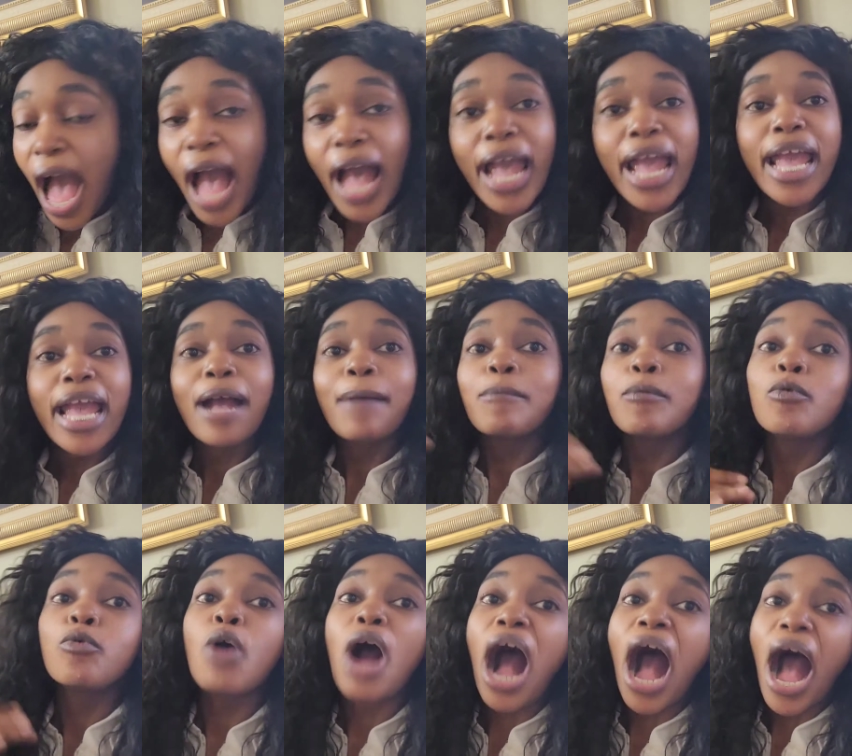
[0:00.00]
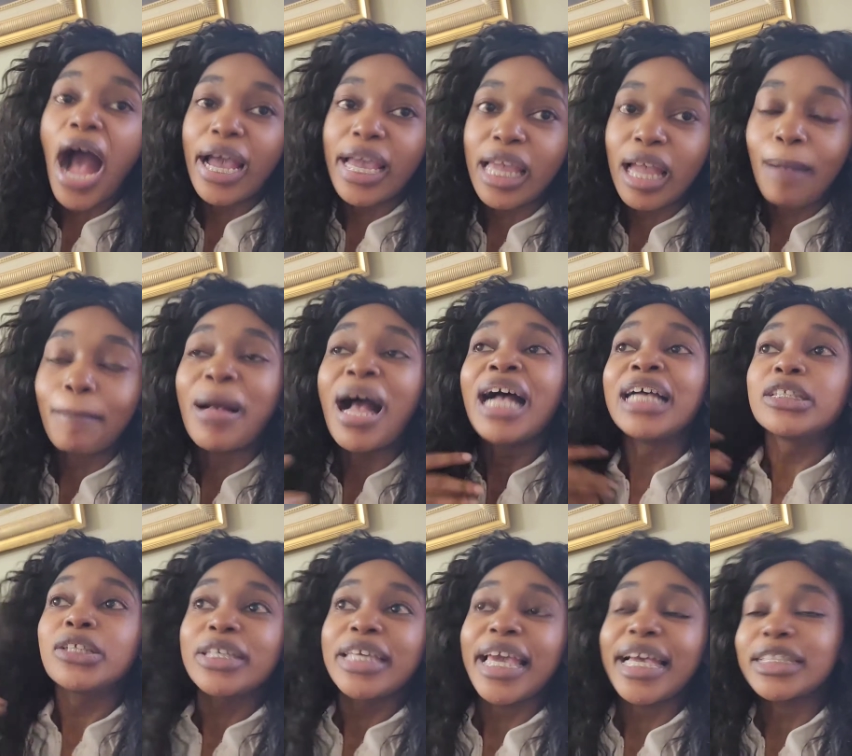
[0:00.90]
I am who I am.
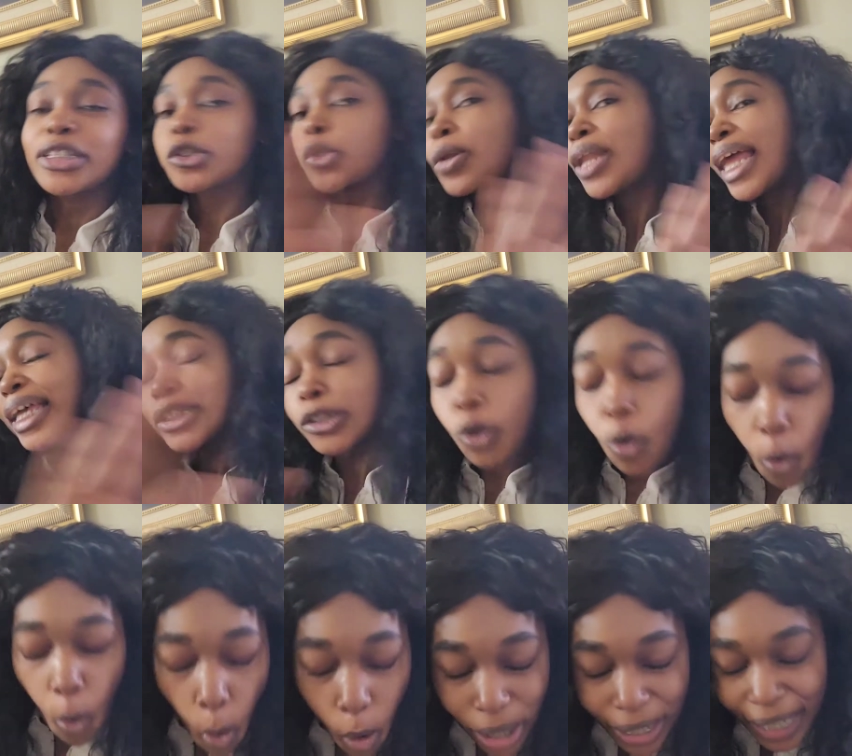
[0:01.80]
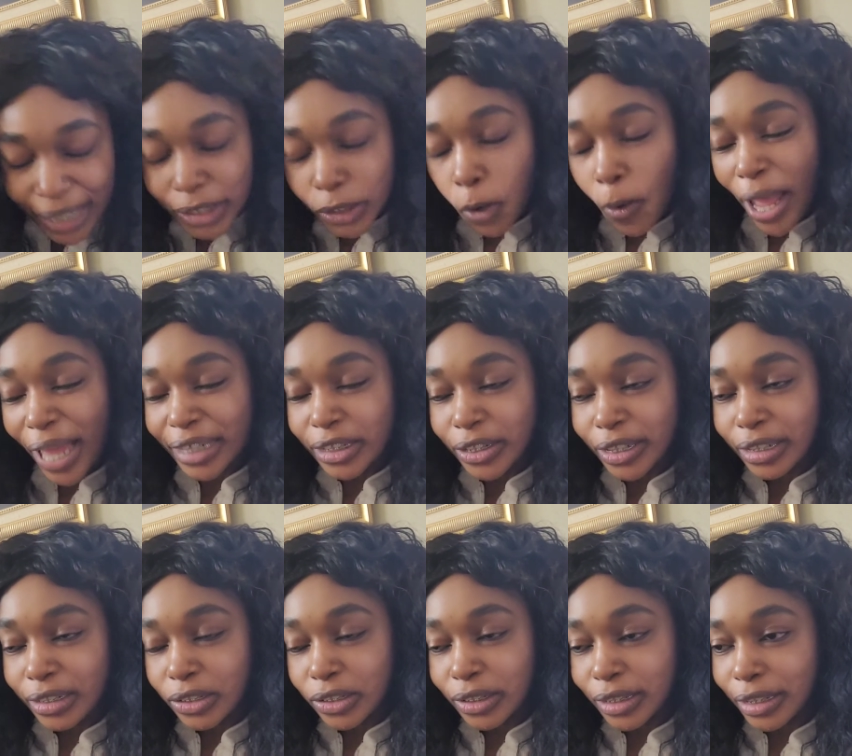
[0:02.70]
So yeah, so let's go let's go ahead to
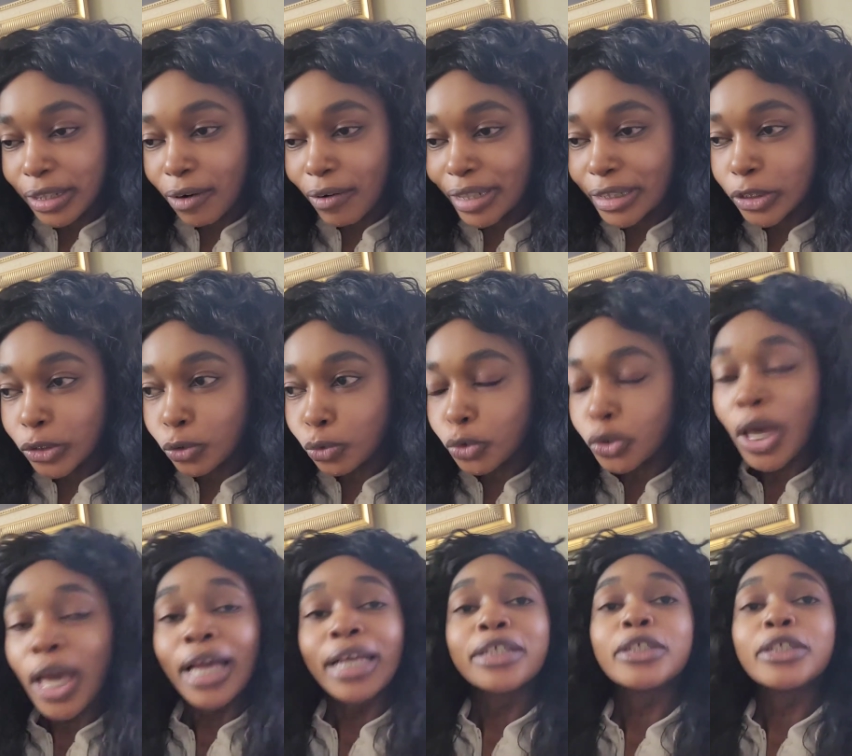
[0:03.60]
the, the, crystals.